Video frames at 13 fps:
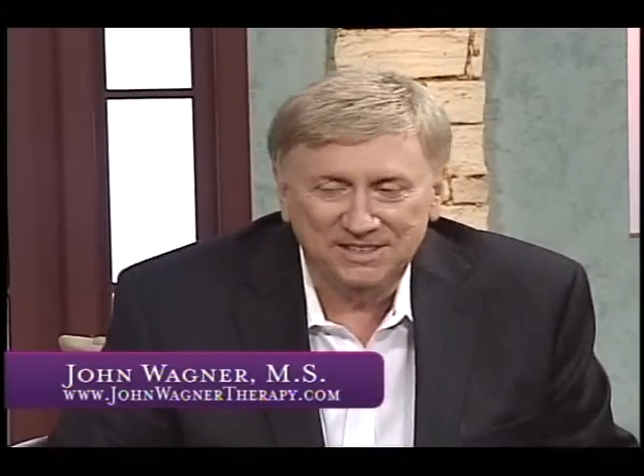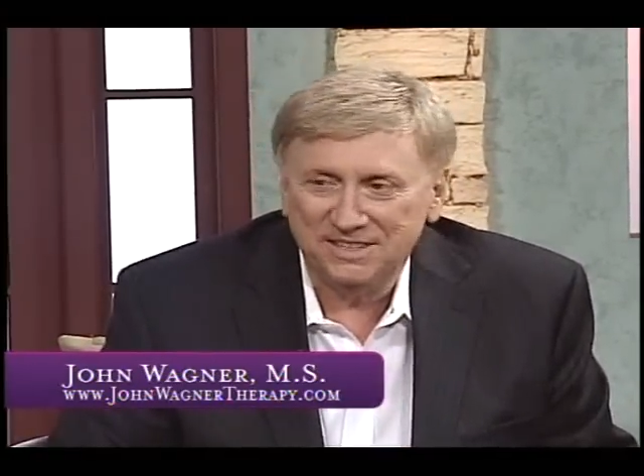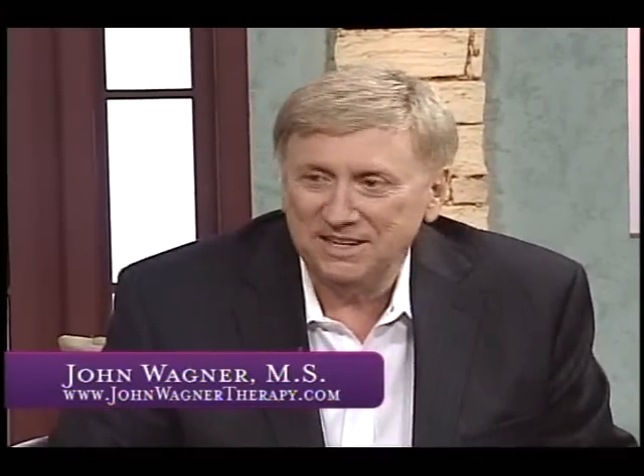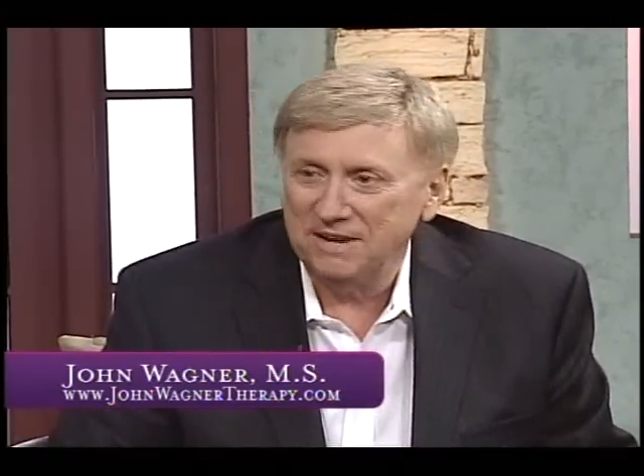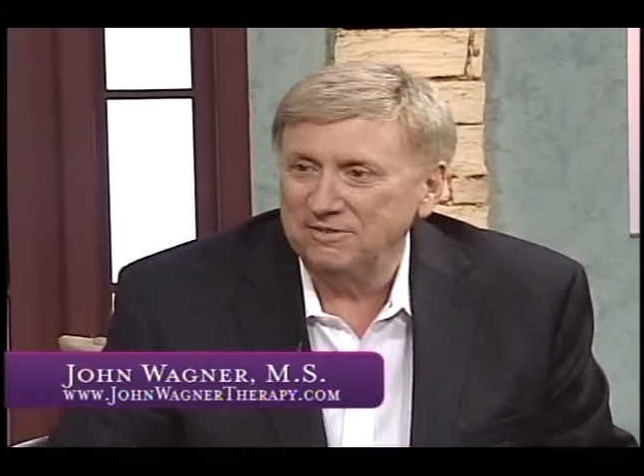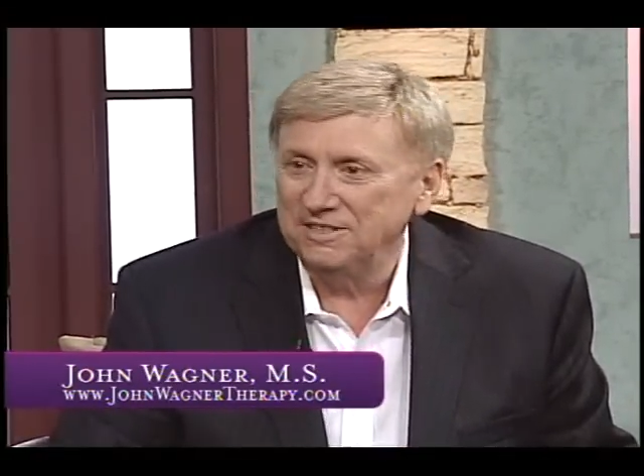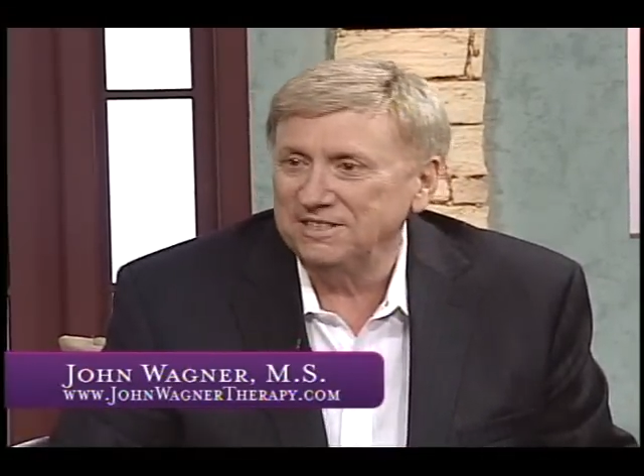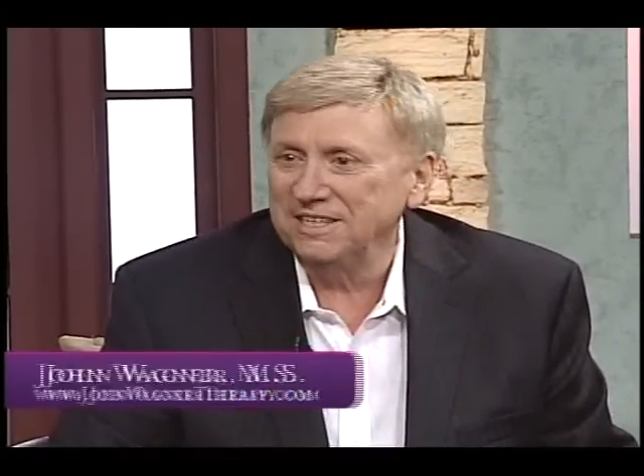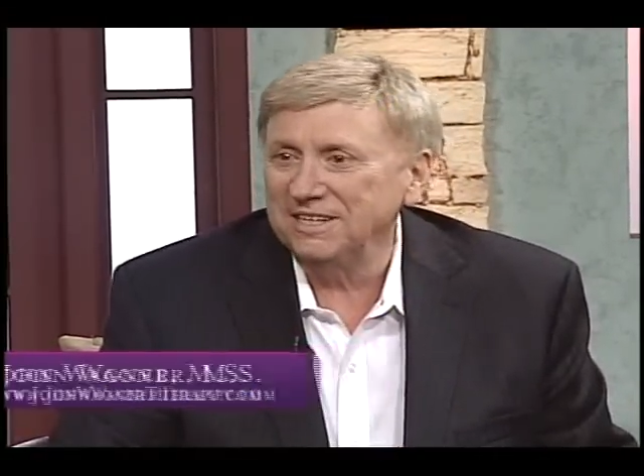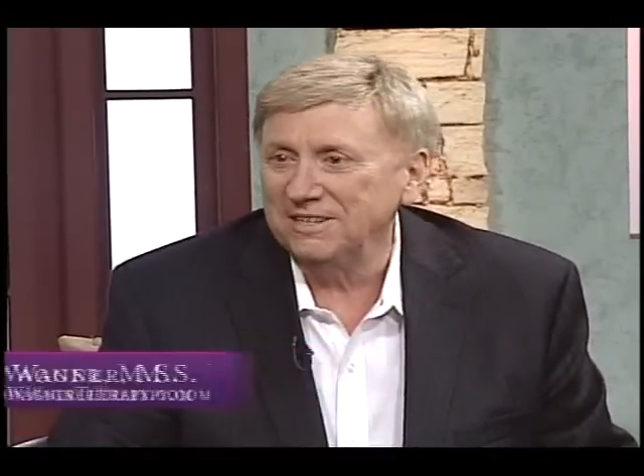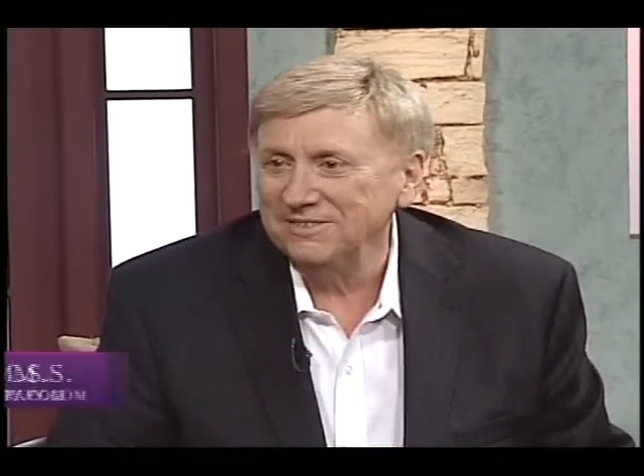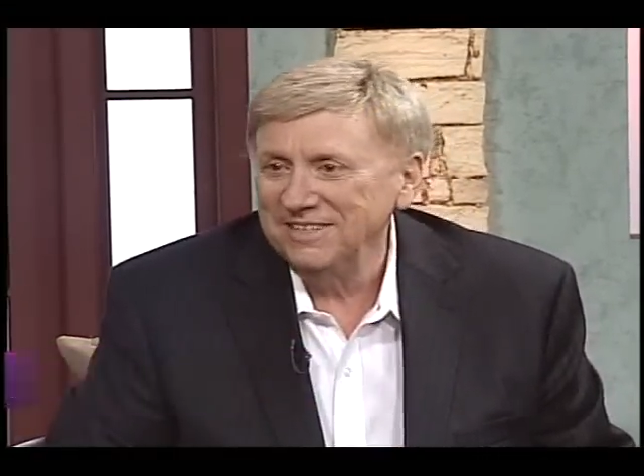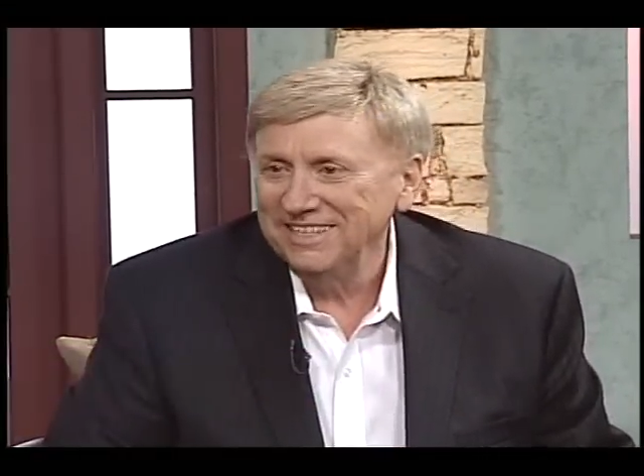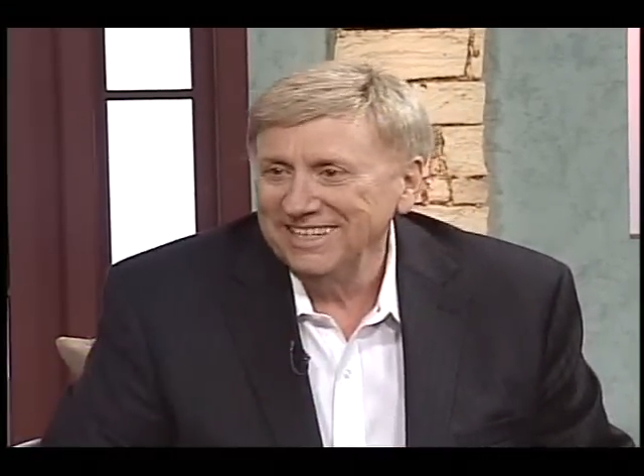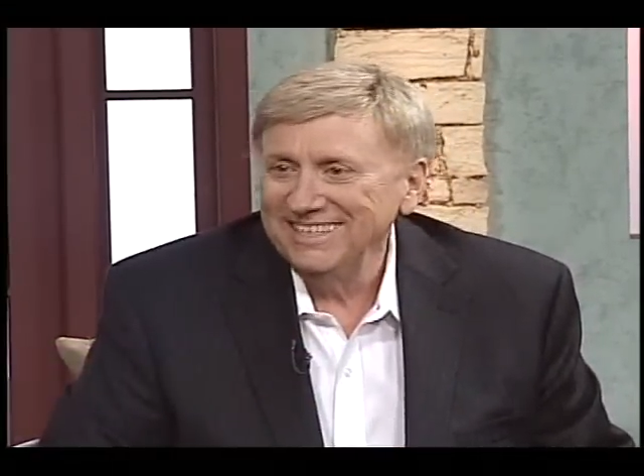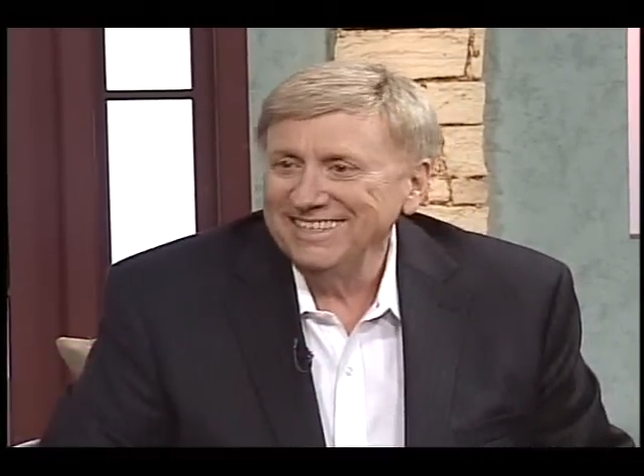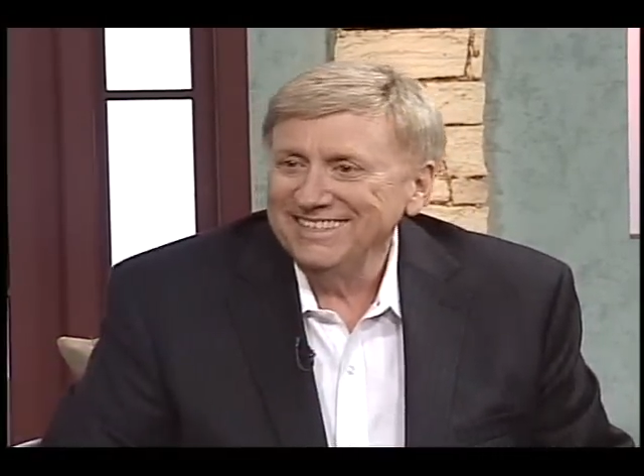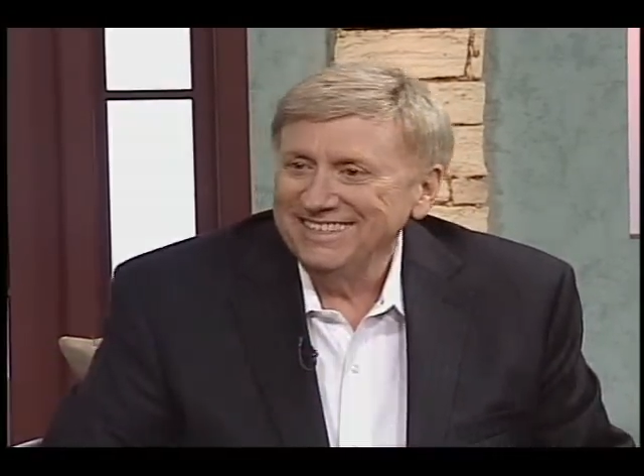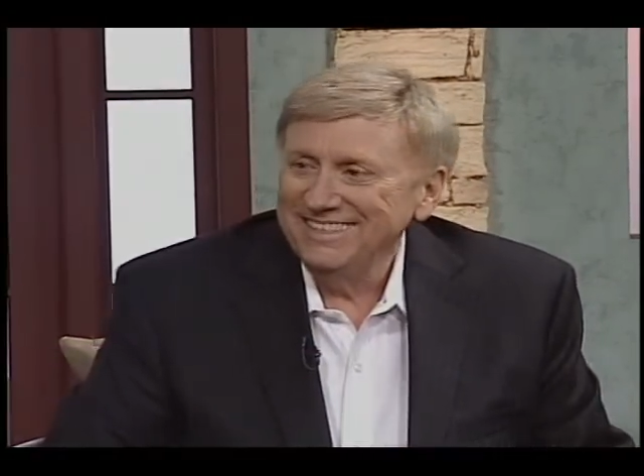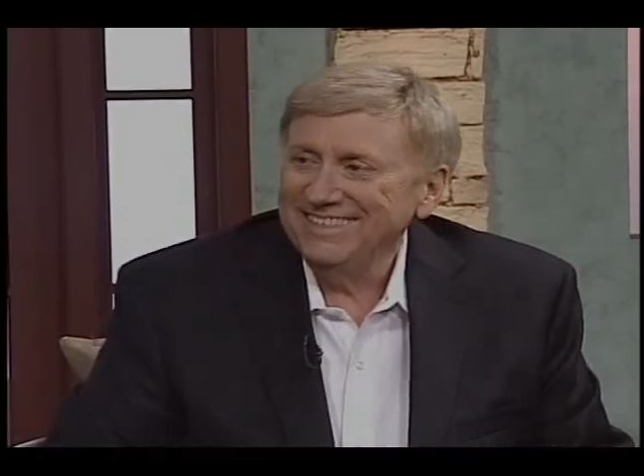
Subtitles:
in and of itself.